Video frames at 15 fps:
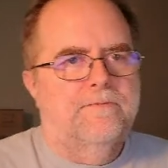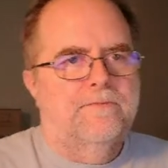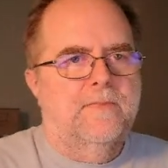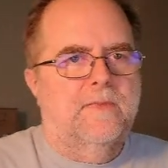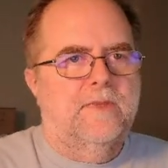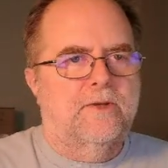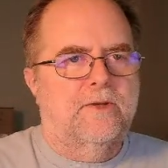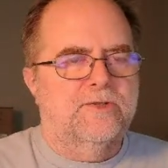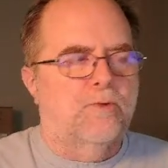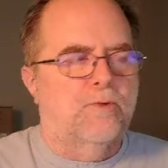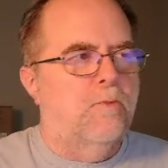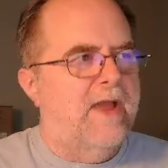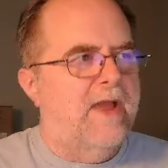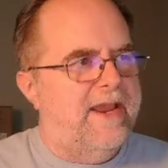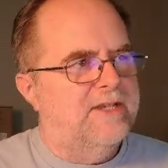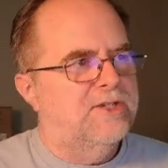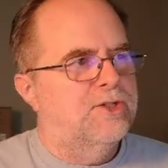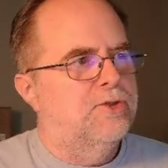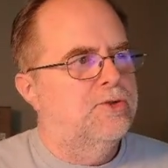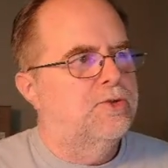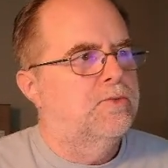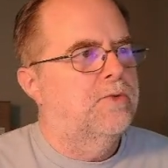There's a way
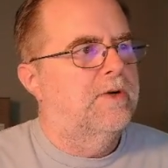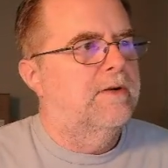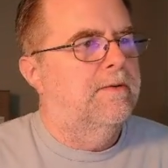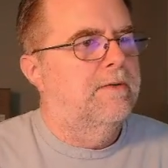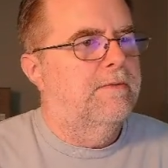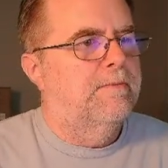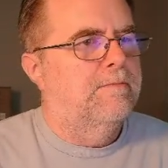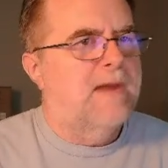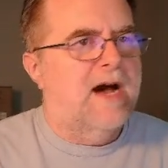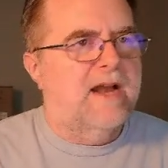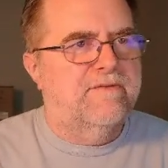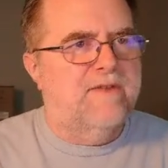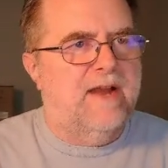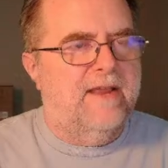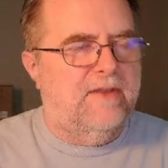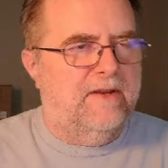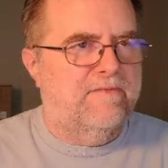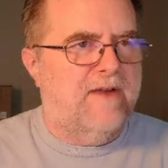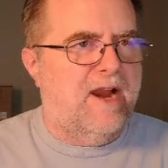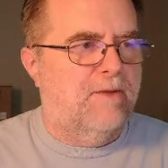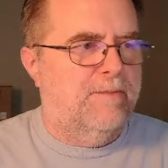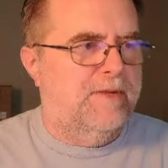to modify the
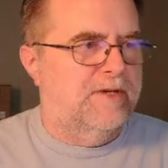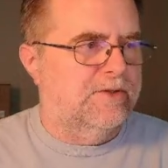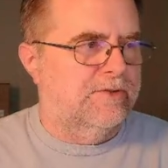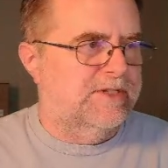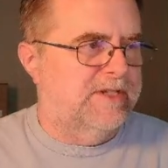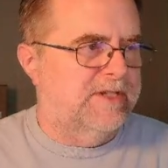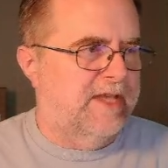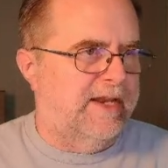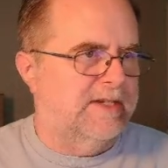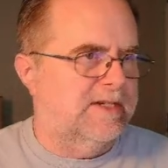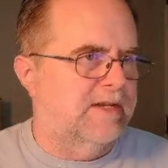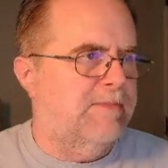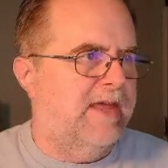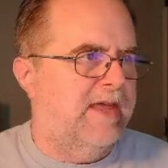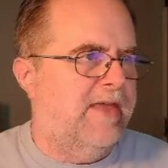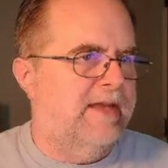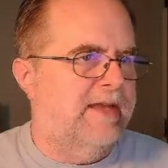environmental settings, and by that